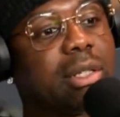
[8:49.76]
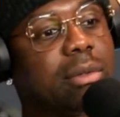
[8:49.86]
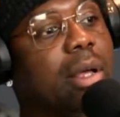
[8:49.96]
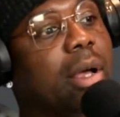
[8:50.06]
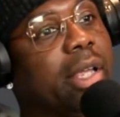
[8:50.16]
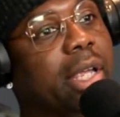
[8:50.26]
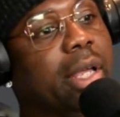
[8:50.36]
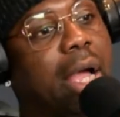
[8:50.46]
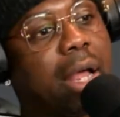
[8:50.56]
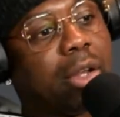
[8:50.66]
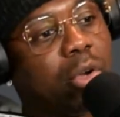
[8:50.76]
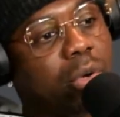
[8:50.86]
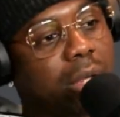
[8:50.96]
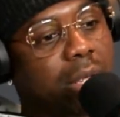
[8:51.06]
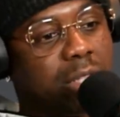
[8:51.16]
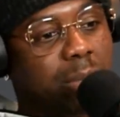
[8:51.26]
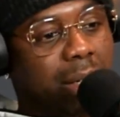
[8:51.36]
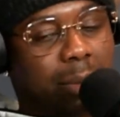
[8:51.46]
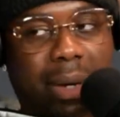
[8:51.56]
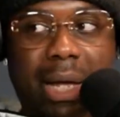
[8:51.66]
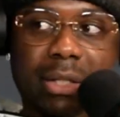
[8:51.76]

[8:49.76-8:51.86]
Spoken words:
again, I know it's about the balance.